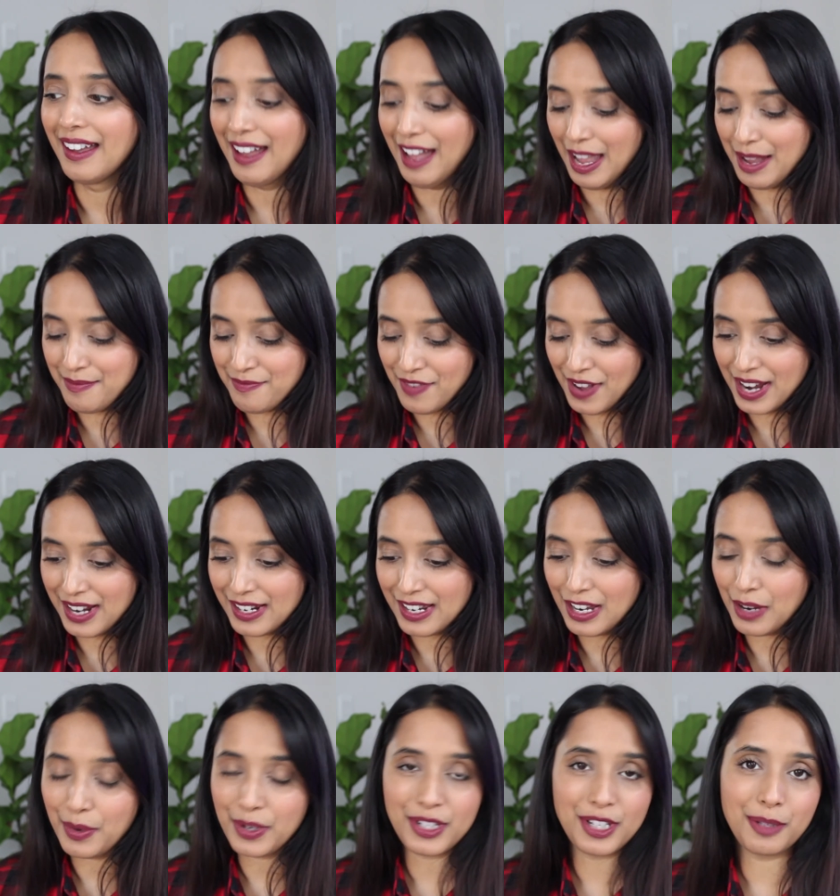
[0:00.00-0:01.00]
I'm
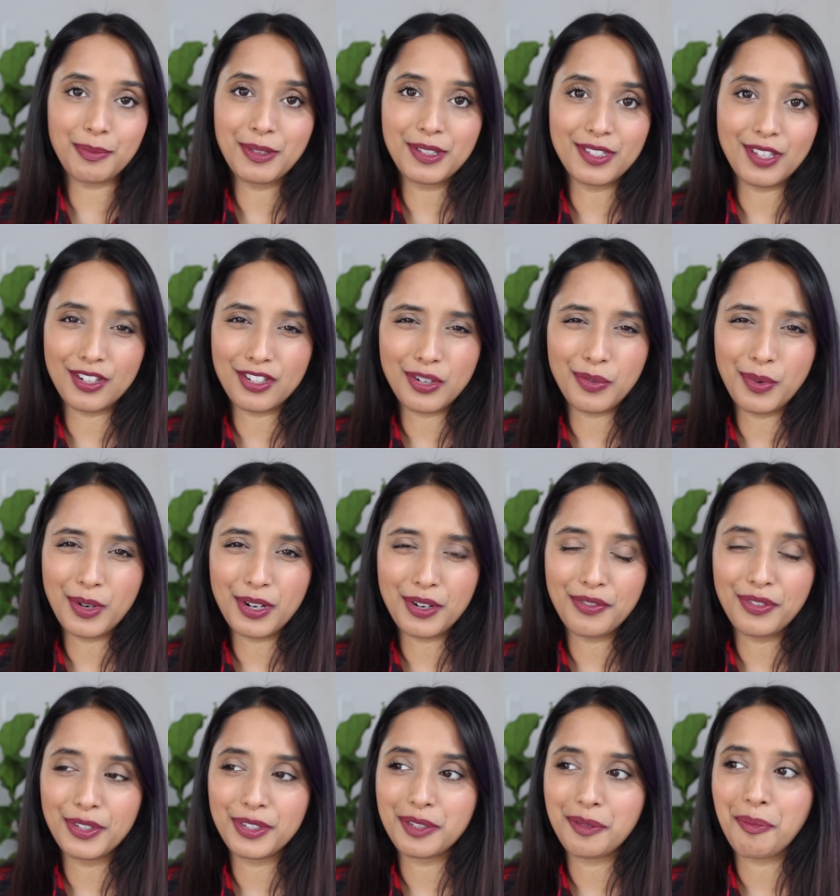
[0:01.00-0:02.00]
finding, which has been such a
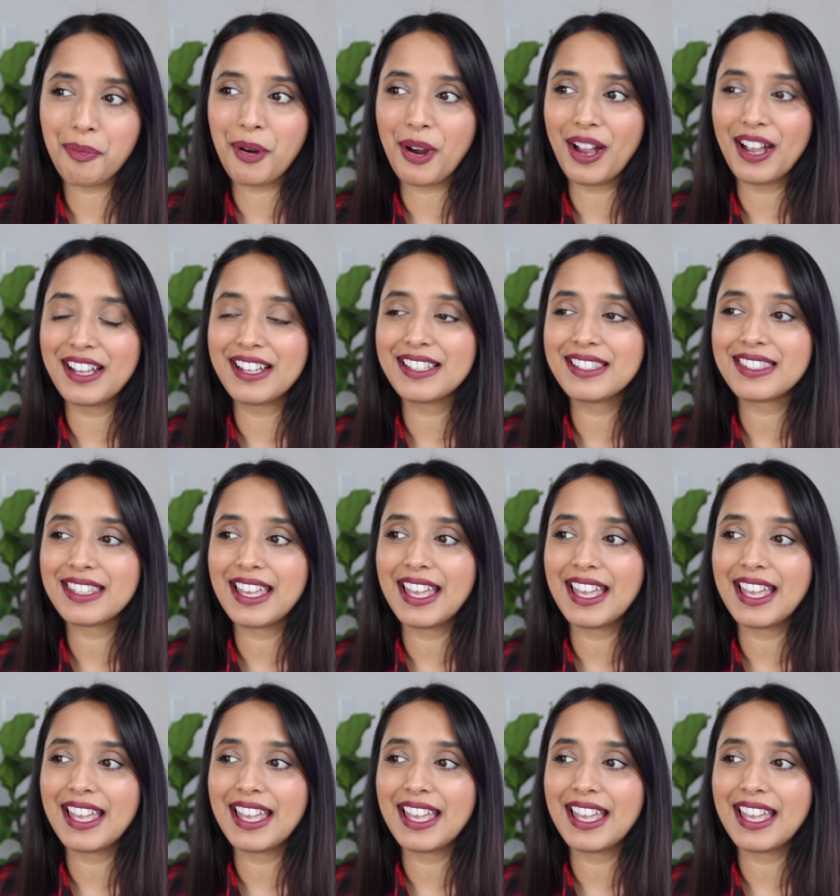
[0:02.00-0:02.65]
wonderful surprise.